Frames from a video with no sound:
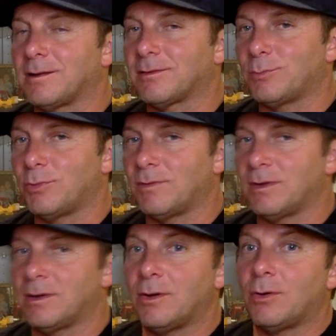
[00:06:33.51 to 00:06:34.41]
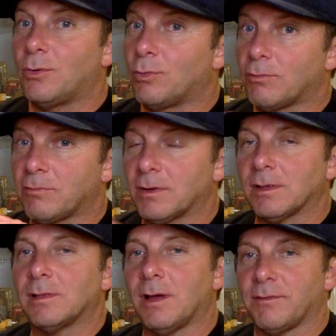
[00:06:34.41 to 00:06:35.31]
this movie or
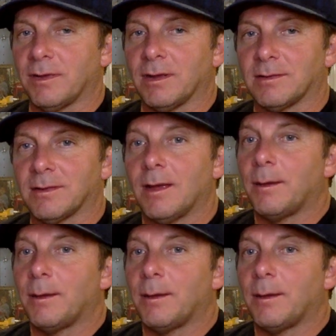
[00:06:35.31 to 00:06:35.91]
really loving it,